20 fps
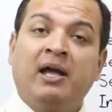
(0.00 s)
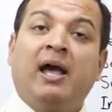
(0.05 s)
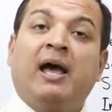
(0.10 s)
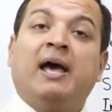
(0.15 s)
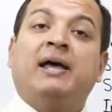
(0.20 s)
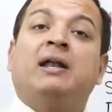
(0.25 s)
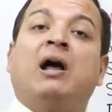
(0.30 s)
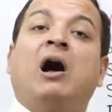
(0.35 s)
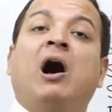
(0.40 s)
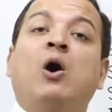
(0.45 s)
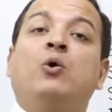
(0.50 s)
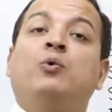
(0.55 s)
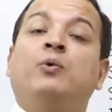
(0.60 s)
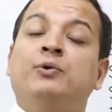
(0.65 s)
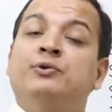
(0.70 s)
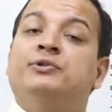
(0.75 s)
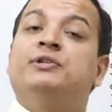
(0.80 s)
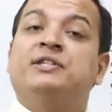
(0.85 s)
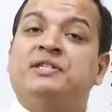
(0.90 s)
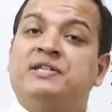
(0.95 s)
And how can
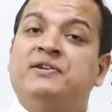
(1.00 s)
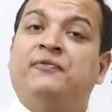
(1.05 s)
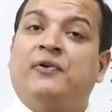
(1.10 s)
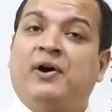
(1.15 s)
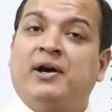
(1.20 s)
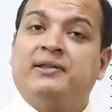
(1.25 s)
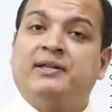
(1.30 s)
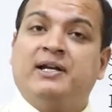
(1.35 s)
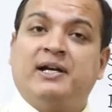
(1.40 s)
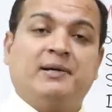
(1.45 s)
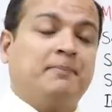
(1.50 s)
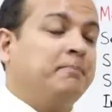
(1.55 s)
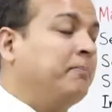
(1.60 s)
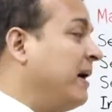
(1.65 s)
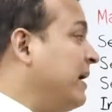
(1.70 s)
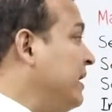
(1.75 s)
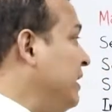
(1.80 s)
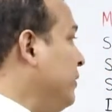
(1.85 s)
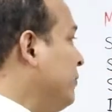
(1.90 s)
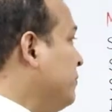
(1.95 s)
you justify that?
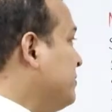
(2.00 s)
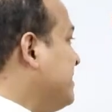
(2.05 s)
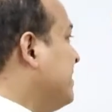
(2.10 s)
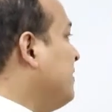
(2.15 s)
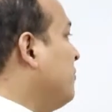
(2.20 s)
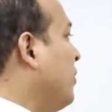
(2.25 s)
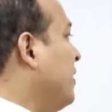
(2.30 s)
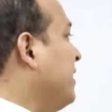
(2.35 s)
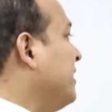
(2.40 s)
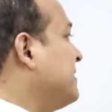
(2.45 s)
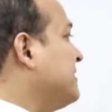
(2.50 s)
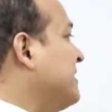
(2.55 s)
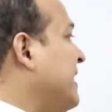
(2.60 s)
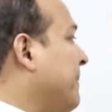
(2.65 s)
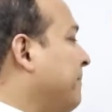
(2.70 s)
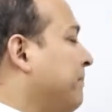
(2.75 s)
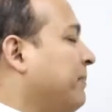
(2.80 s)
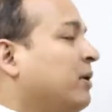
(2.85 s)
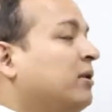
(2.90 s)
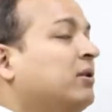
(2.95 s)
By using one
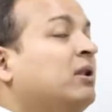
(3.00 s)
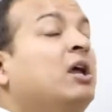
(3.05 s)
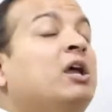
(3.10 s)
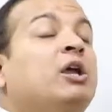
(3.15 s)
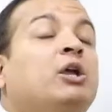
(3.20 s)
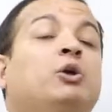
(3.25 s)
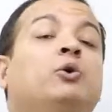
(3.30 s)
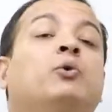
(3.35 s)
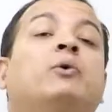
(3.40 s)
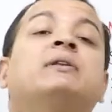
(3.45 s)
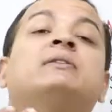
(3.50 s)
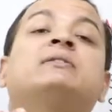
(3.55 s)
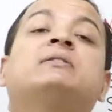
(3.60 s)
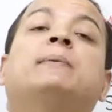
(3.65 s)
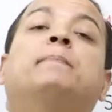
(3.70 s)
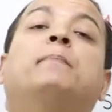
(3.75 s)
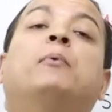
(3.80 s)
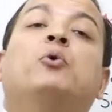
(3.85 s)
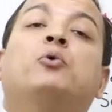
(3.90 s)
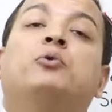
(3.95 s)
example, you can
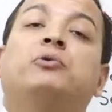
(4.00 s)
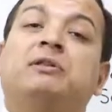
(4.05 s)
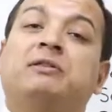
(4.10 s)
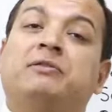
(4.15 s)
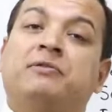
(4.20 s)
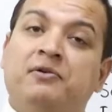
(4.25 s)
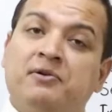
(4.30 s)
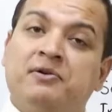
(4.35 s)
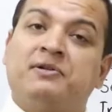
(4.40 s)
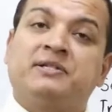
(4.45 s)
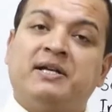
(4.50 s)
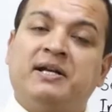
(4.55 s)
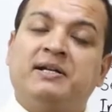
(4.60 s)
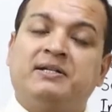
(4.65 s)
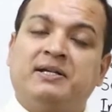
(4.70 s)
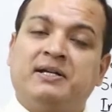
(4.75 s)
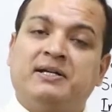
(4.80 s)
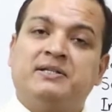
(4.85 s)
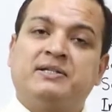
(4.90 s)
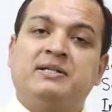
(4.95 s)
support the third
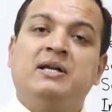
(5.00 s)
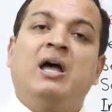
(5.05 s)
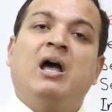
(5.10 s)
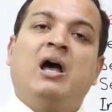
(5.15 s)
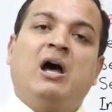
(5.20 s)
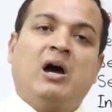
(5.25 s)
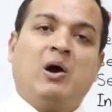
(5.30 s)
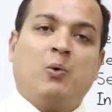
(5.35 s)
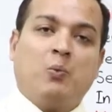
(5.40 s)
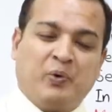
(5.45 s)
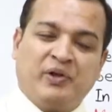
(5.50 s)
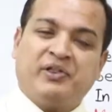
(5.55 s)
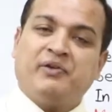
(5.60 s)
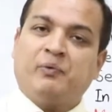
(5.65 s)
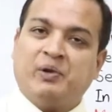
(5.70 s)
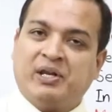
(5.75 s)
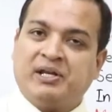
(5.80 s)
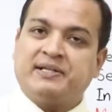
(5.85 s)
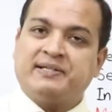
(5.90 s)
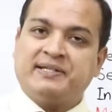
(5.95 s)
sentence with
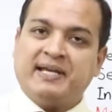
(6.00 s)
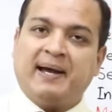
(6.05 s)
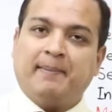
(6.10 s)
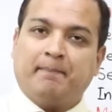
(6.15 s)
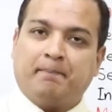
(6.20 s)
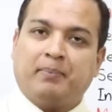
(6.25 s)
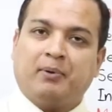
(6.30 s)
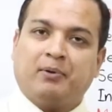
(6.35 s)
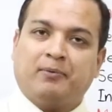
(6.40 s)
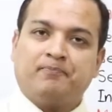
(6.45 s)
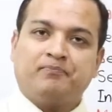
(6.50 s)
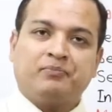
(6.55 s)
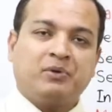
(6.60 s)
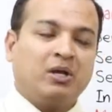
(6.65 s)
one example.